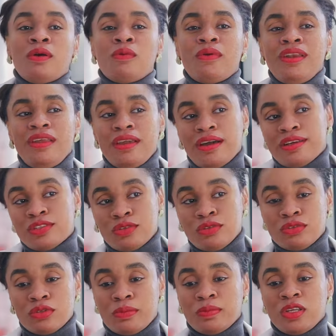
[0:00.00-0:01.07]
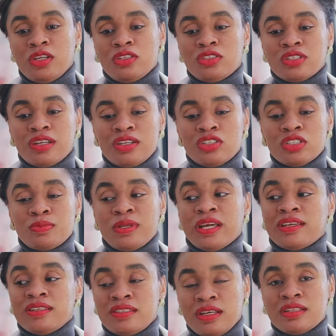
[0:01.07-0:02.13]
When they ask you something, you can just be
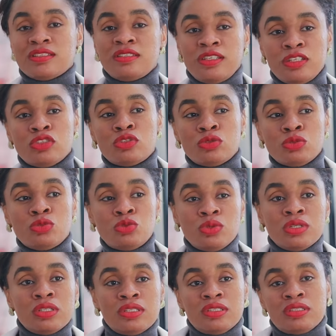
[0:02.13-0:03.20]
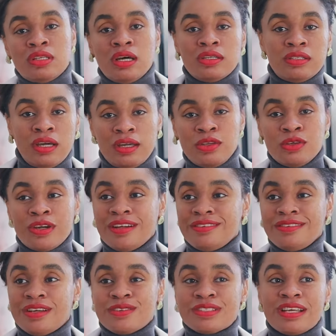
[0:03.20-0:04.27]
like, is that stage 2 doing this, that, that? You can't
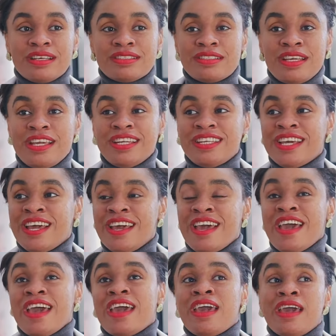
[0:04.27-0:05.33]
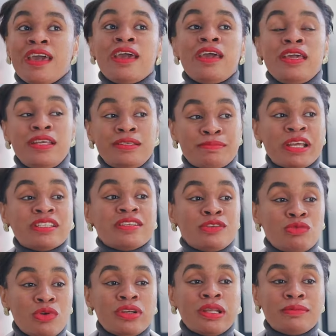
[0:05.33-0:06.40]
now start saying, in my stage
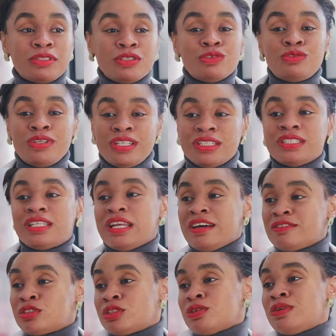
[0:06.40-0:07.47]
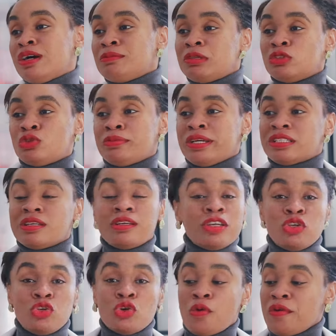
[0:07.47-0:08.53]
1 I'm still doing this, then I'm still going to do my stage.
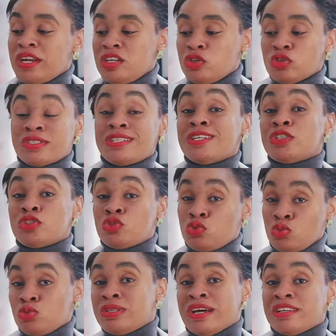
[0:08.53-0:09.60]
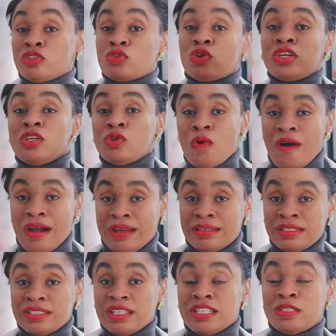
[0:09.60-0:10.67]
You already know stage 2 that is not in your
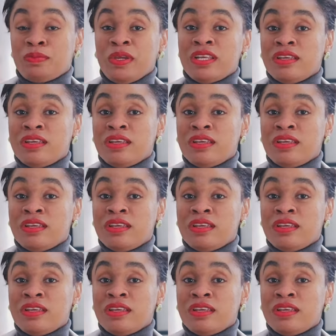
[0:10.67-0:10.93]
hands, is